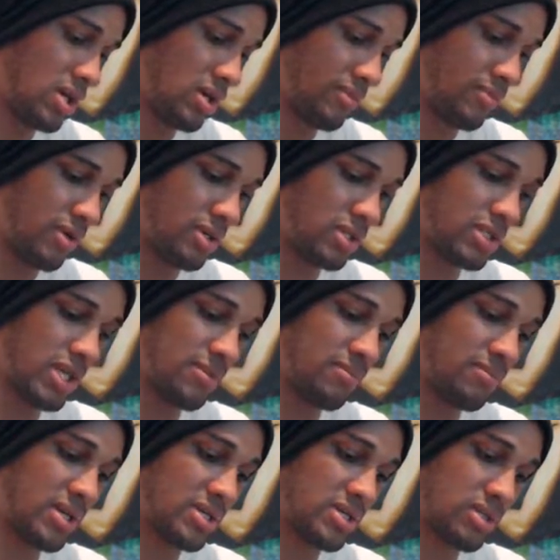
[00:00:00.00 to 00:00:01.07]
Marty then
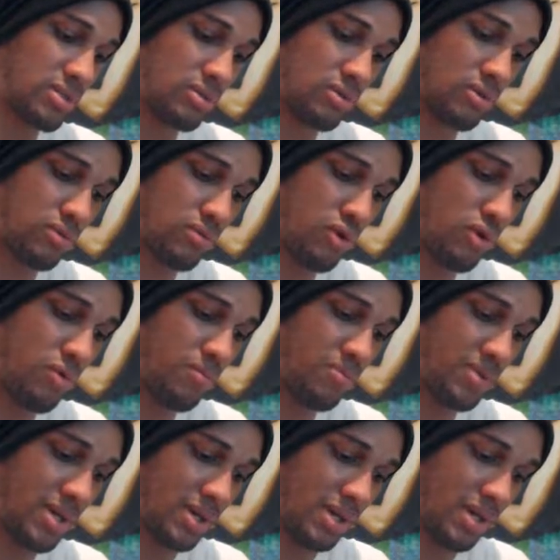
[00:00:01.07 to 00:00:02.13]
brings her to the rope
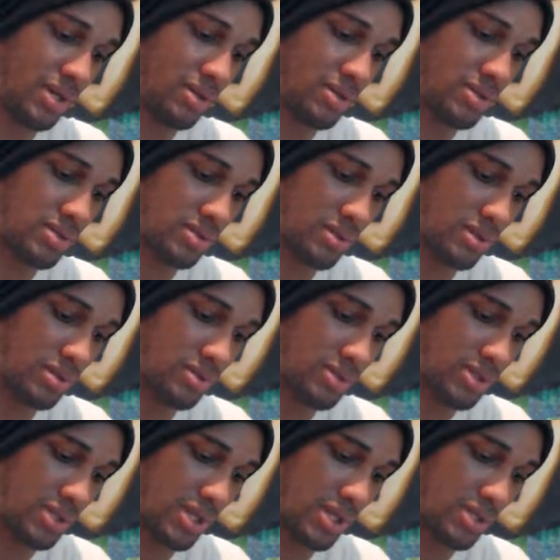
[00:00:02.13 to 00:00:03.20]
and does
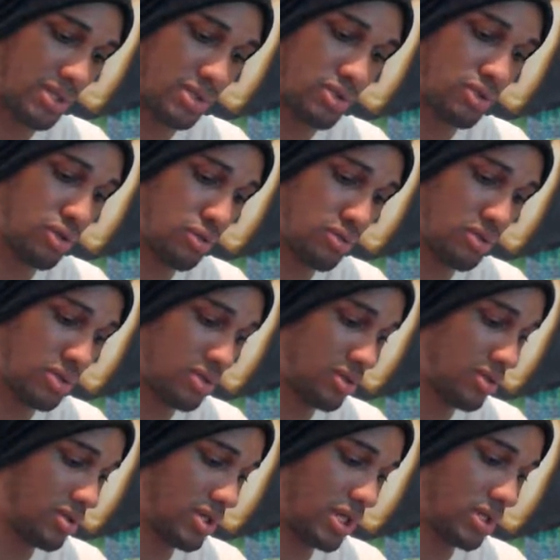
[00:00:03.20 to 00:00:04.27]
close and chokes
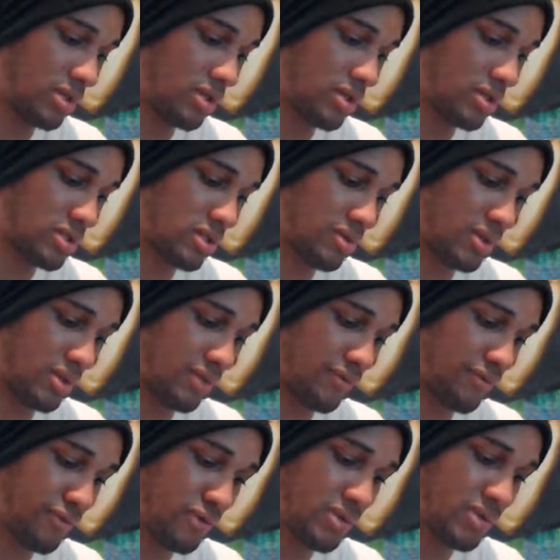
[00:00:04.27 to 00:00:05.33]
her, then locks her in a
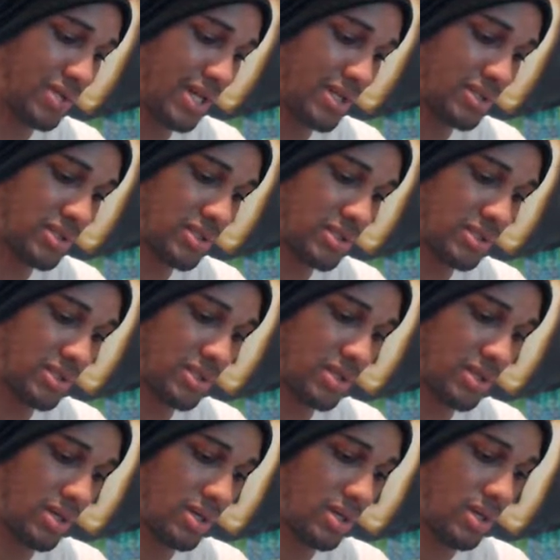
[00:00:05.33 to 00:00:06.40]
full Nelson.
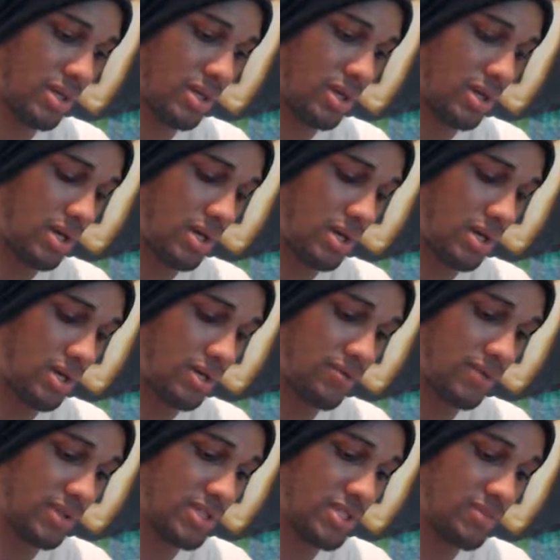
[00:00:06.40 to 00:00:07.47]

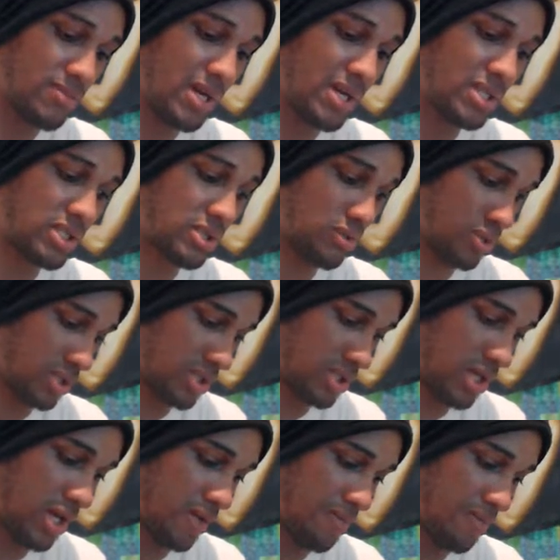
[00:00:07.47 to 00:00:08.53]
Ivelisse managed to
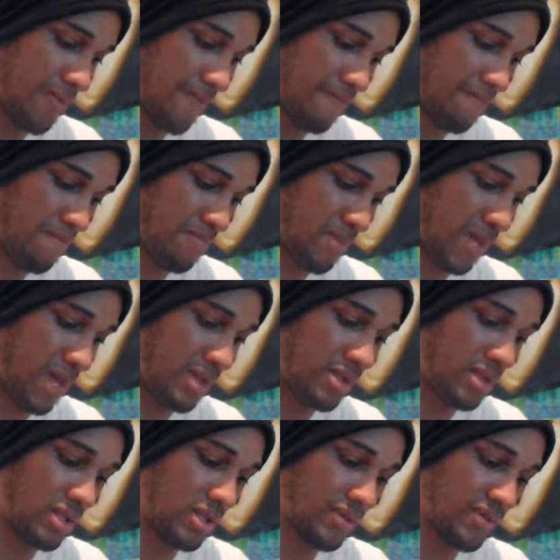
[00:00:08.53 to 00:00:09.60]
escape and
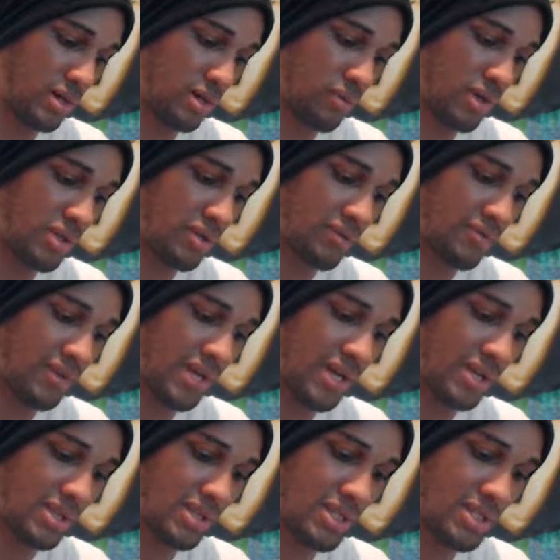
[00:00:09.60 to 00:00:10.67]
deliver a running
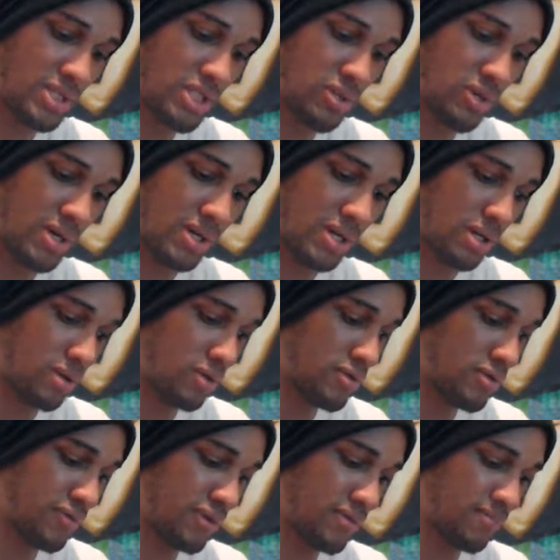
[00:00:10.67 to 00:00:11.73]
flying knee strike and goes for the